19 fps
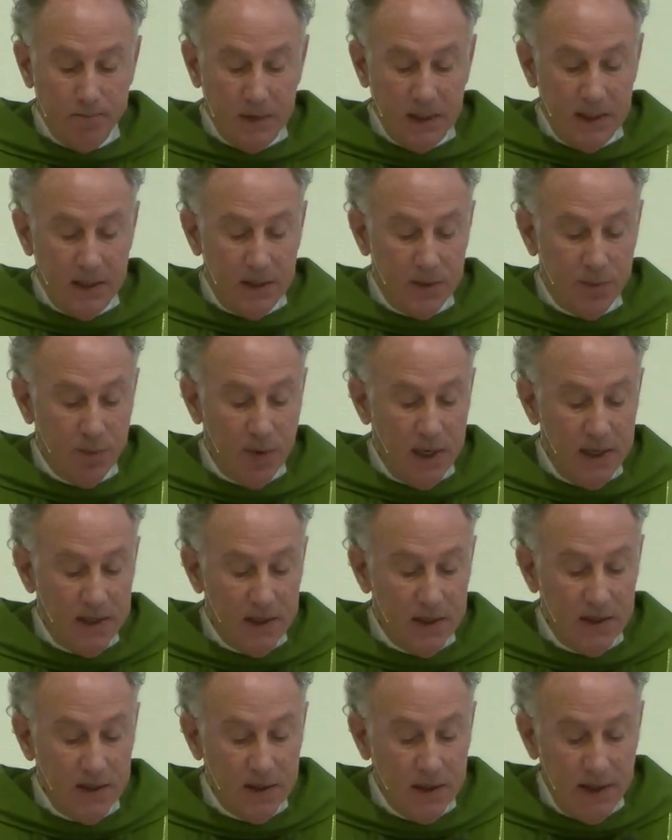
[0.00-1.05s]
in his
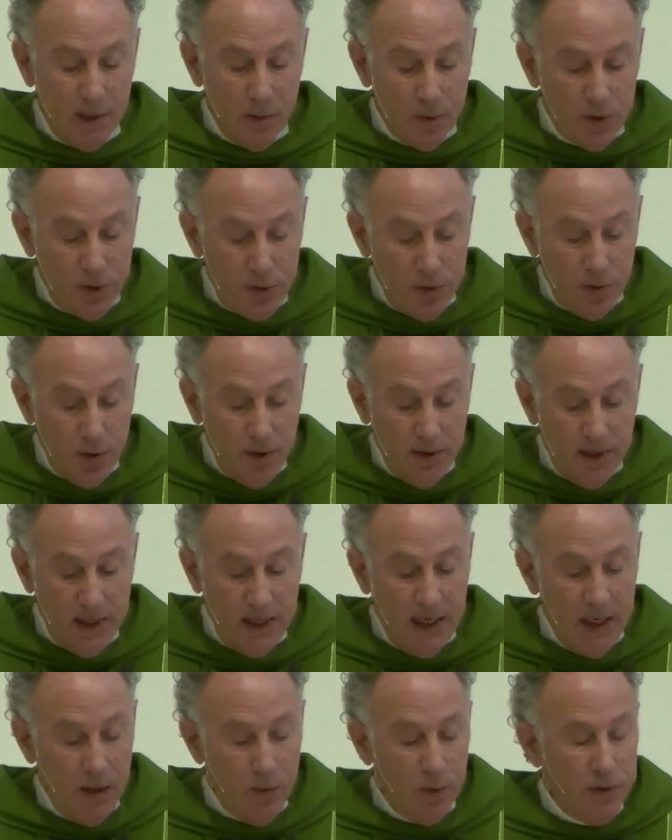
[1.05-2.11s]
presence, and they were sure that
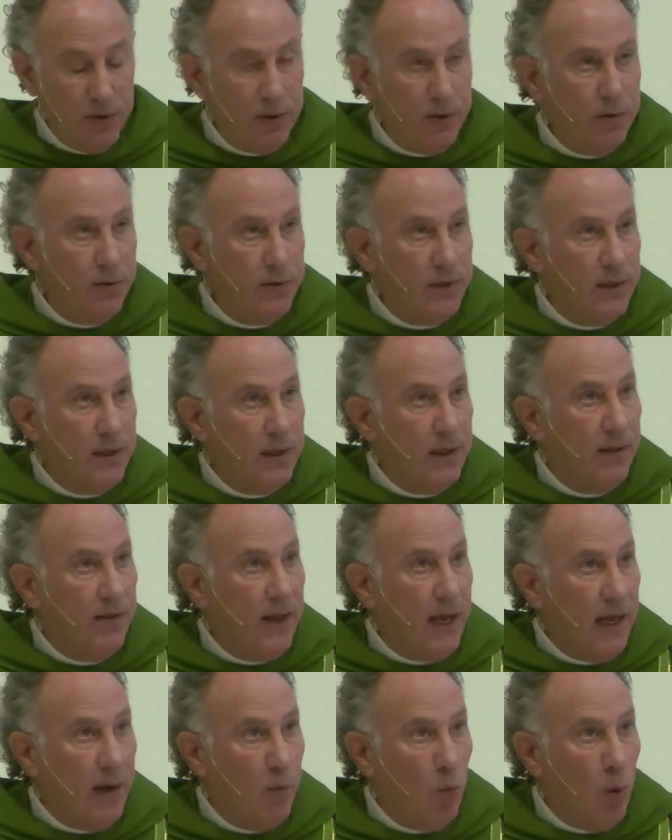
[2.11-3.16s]
he would do to
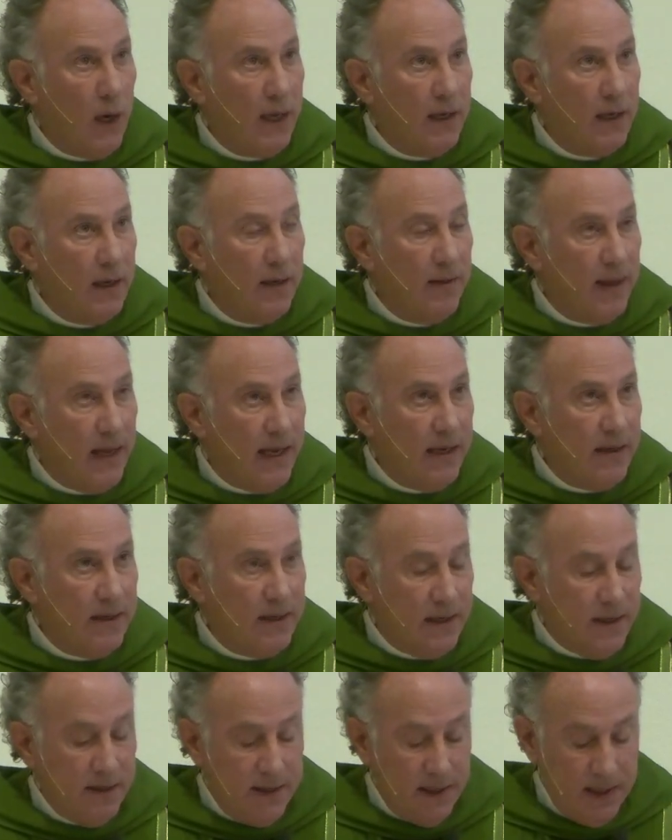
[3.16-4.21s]
them what they
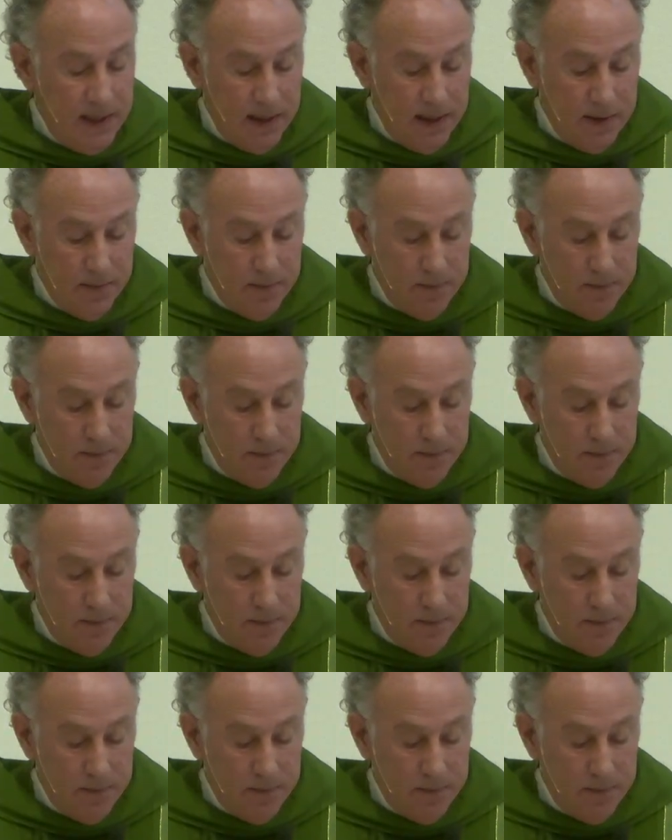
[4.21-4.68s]
did to him.